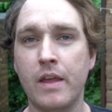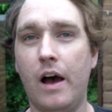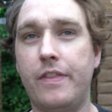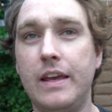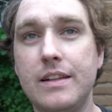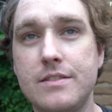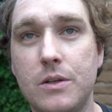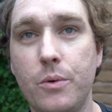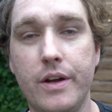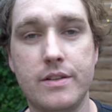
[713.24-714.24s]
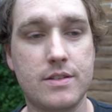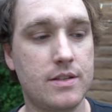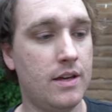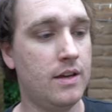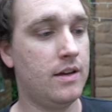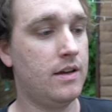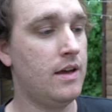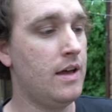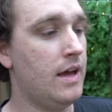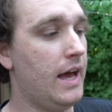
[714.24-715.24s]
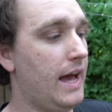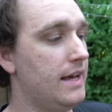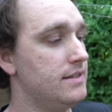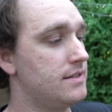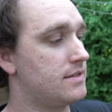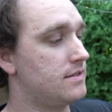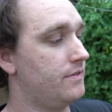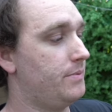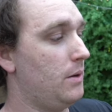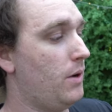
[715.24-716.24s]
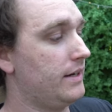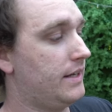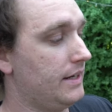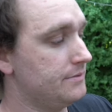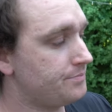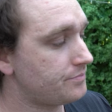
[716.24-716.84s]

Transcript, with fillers: I think that Squirts has, by White King,